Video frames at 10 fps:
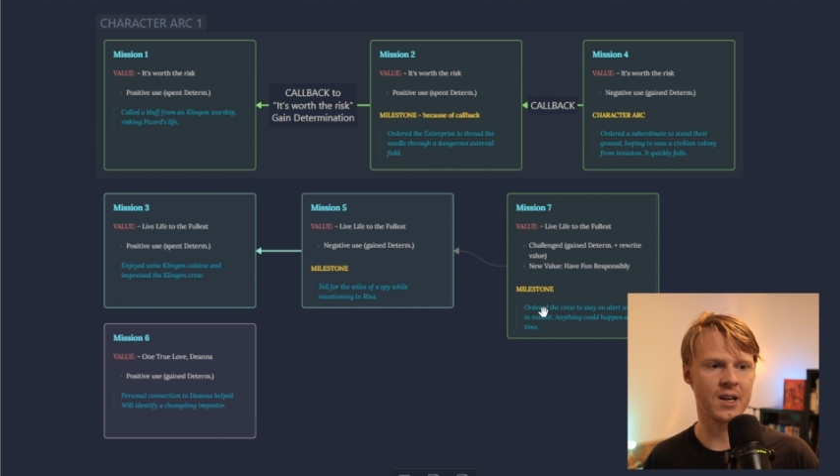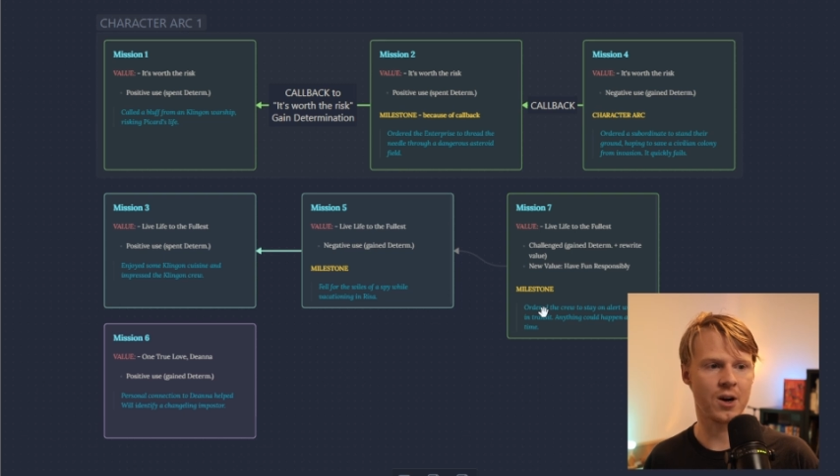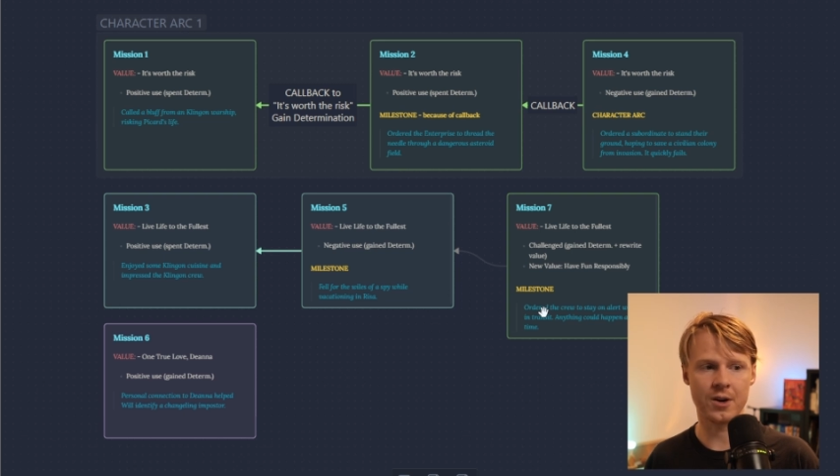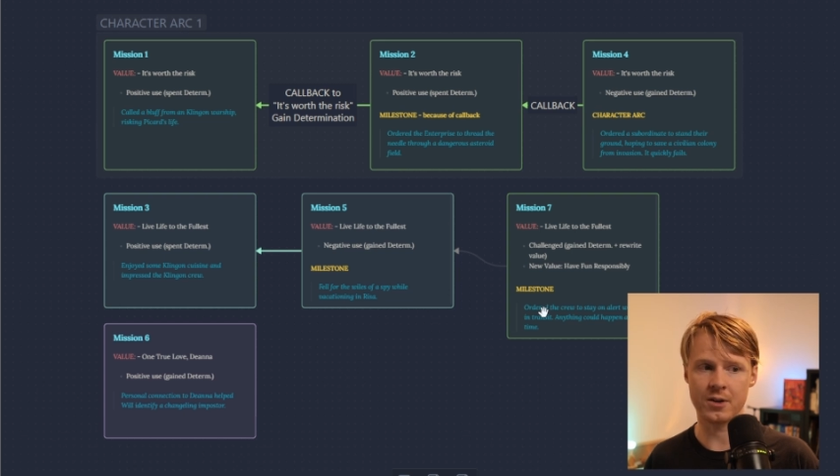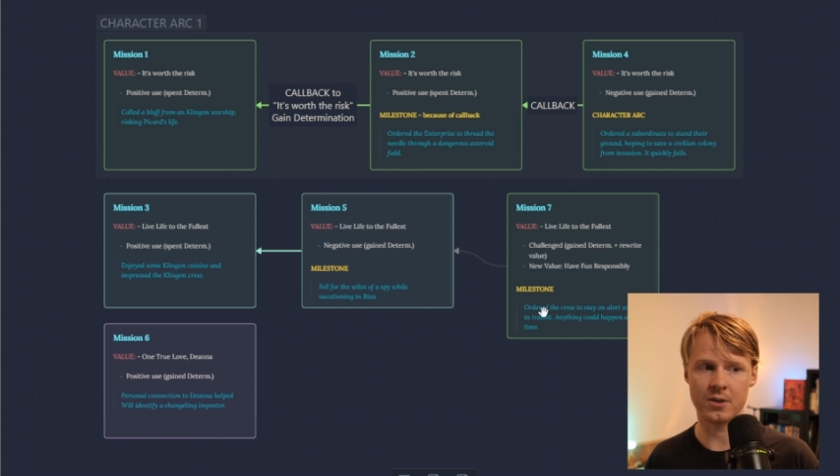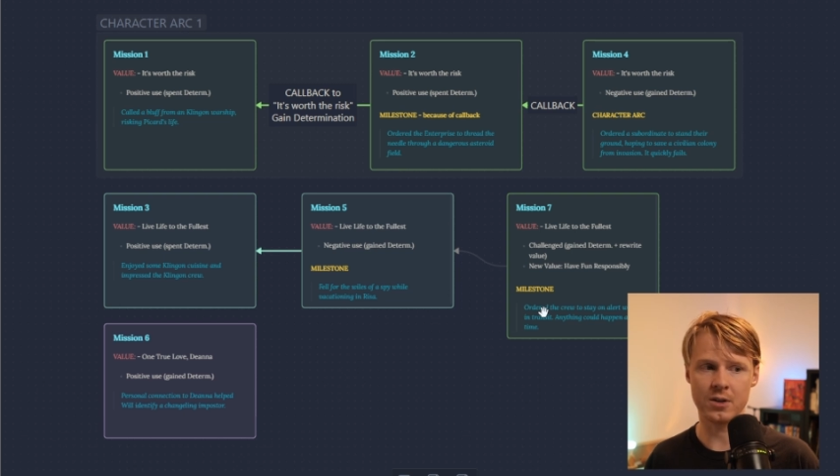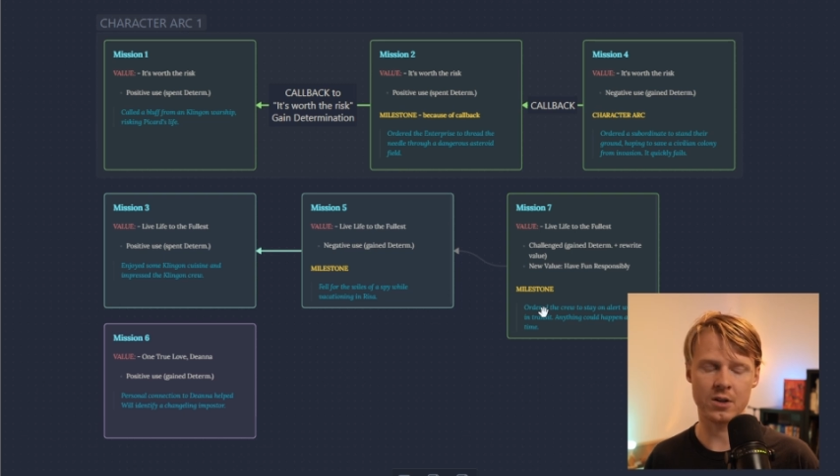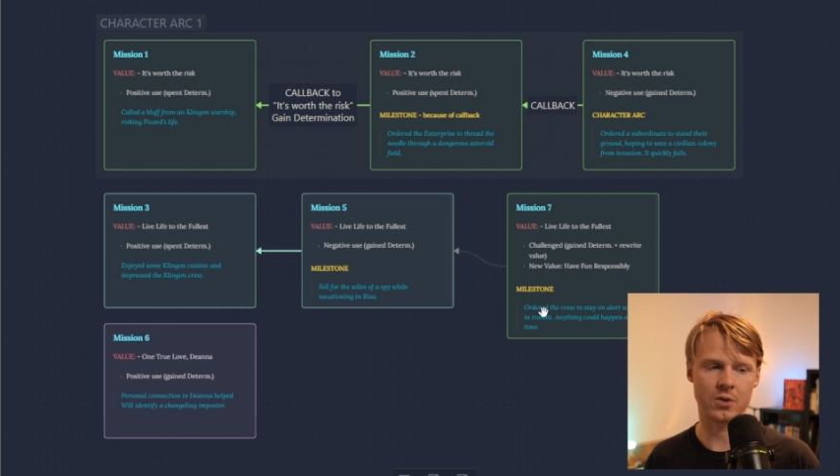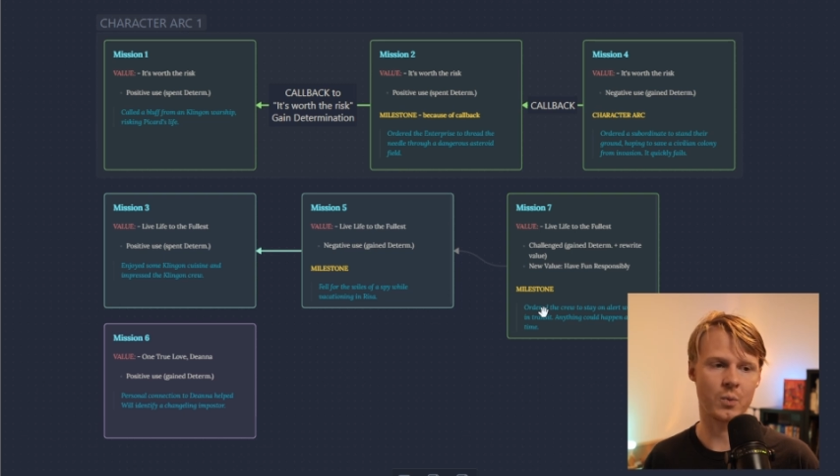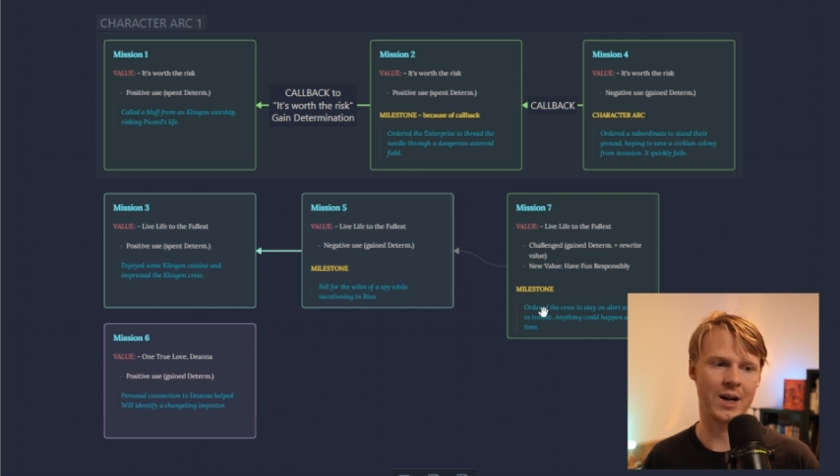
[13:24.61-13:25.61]
on
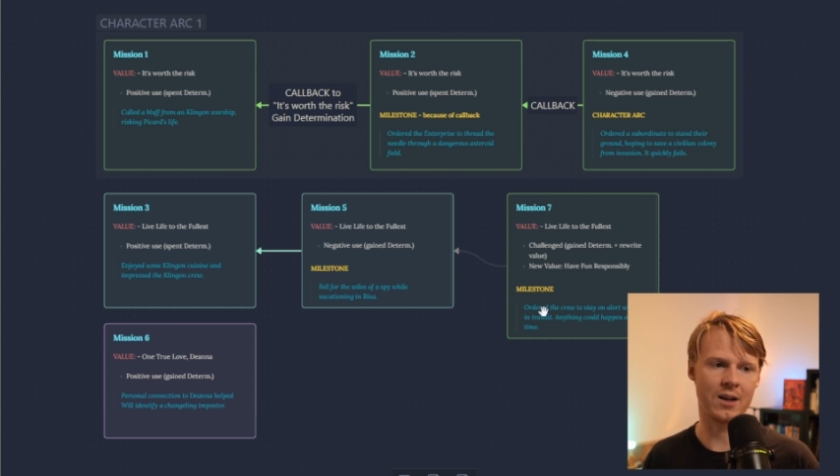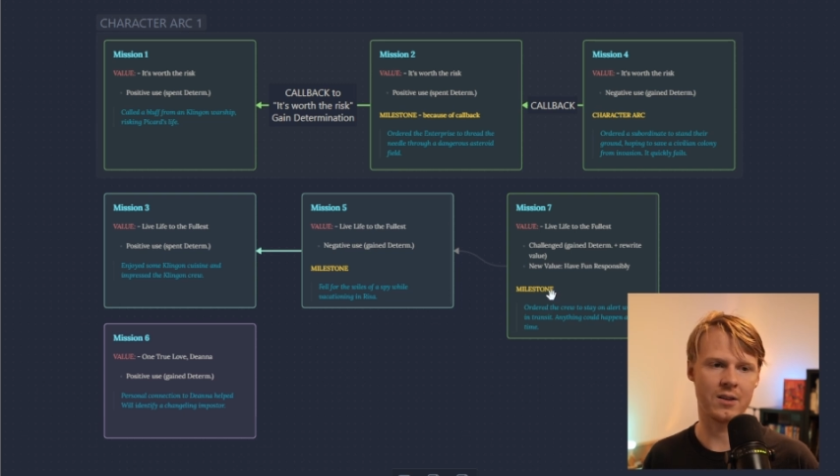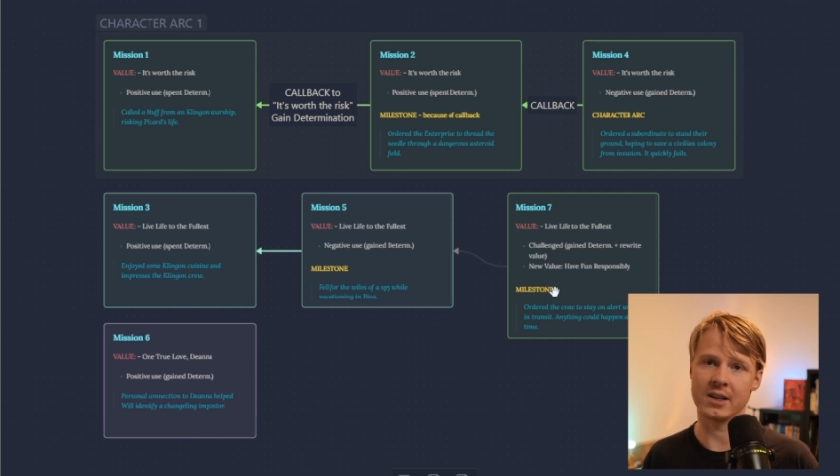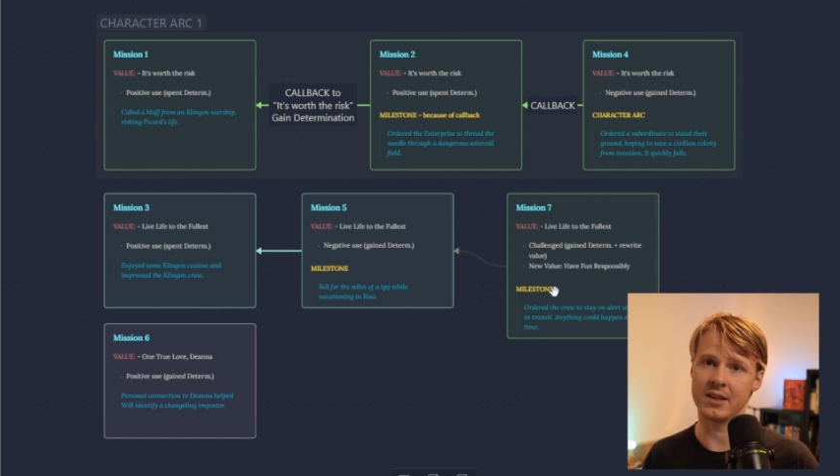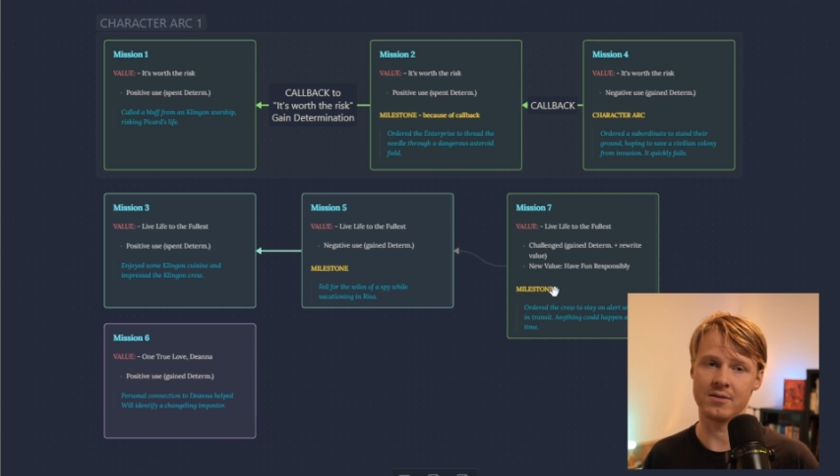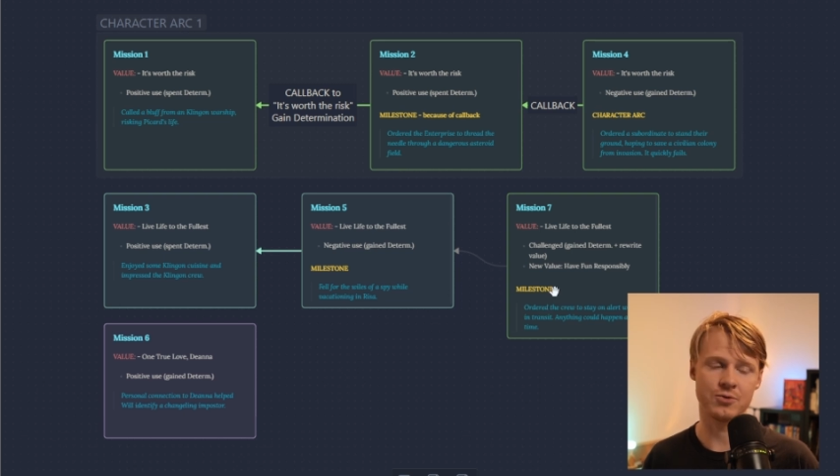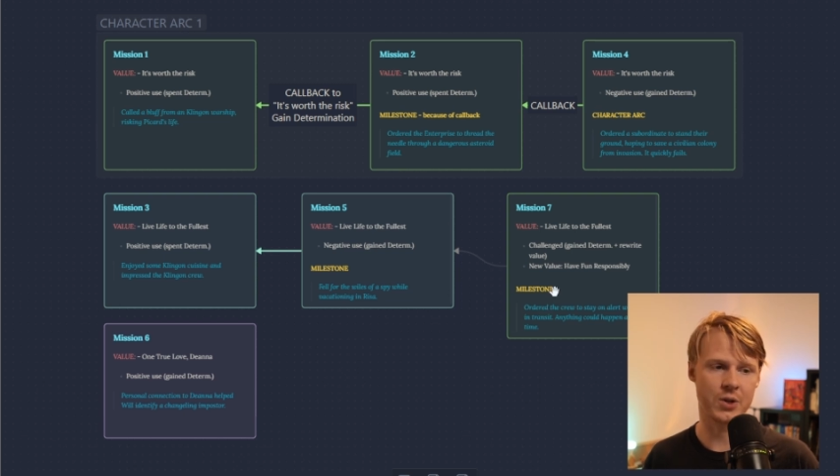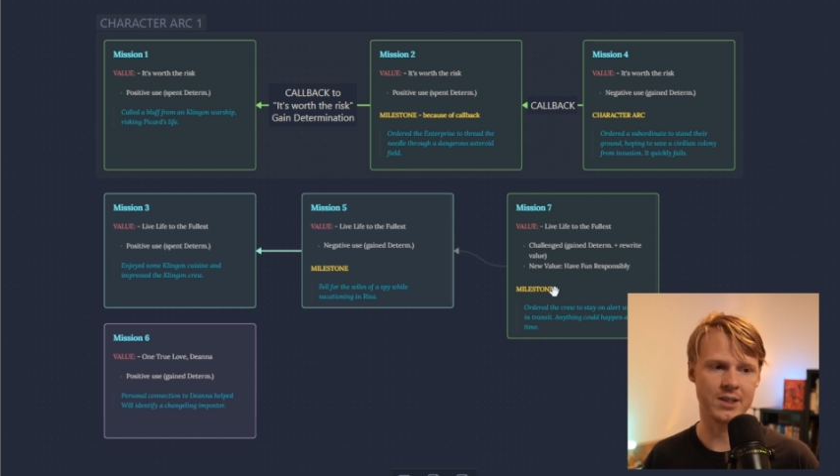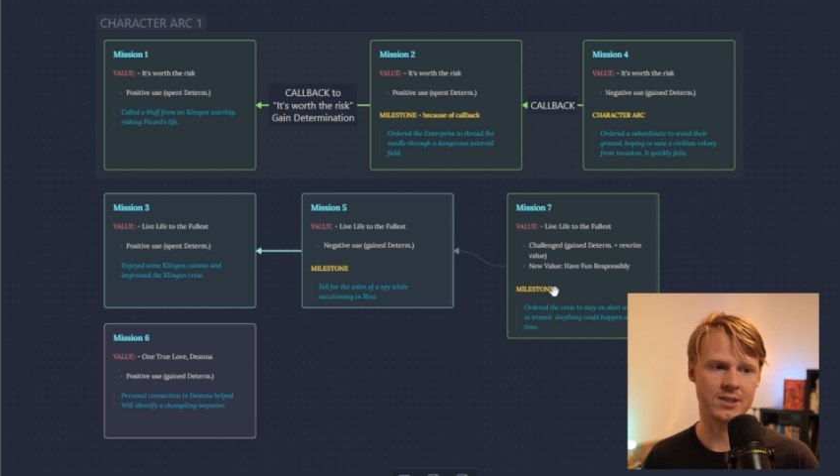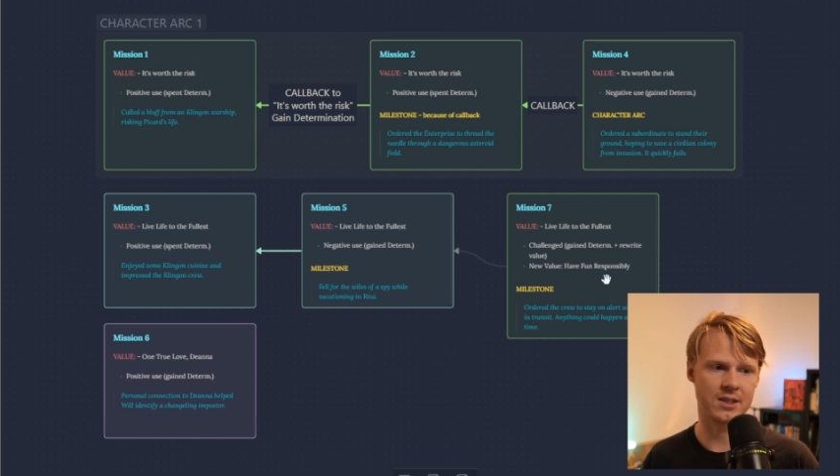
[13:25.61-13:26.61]
alert while in
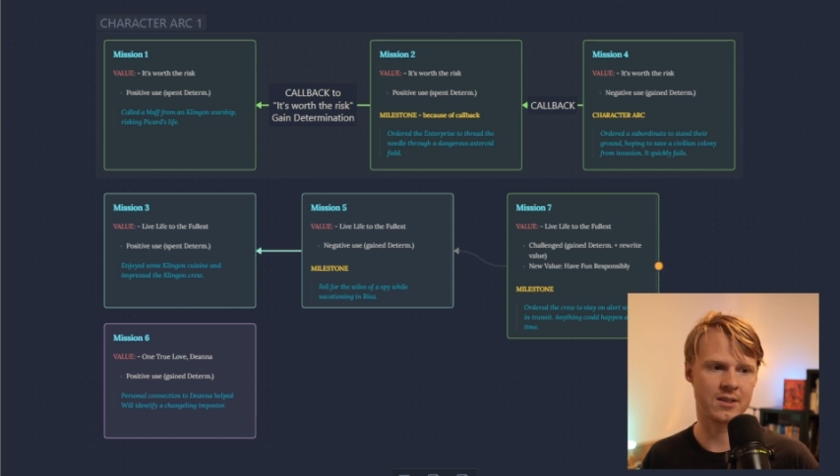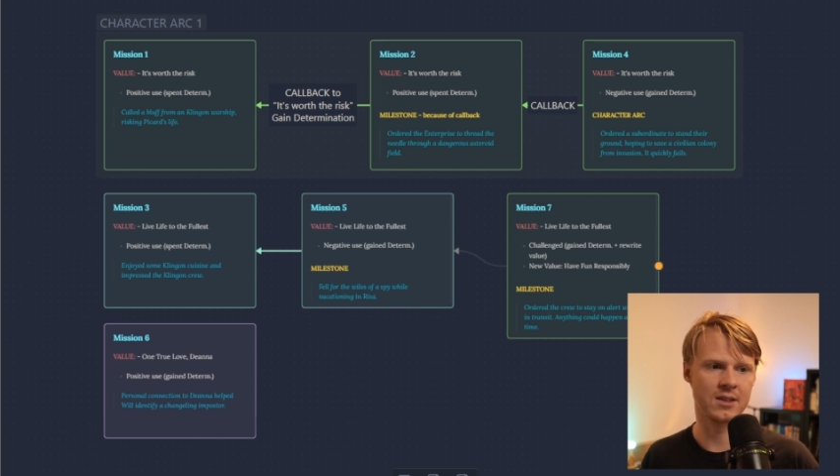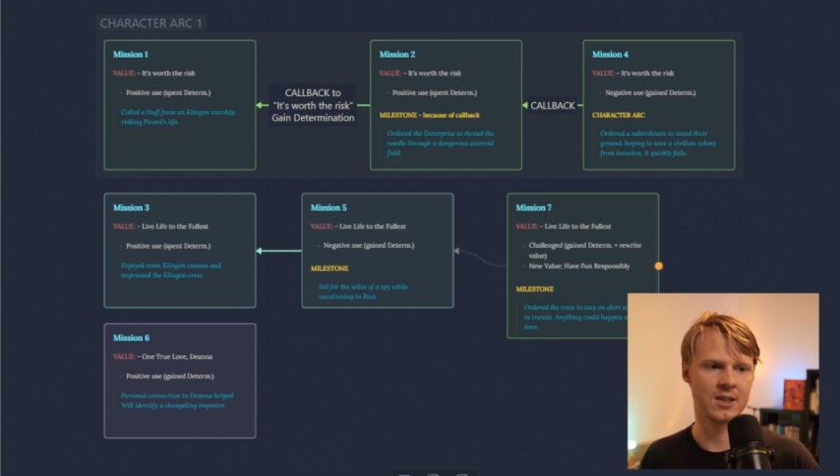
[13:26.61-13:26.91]
transit.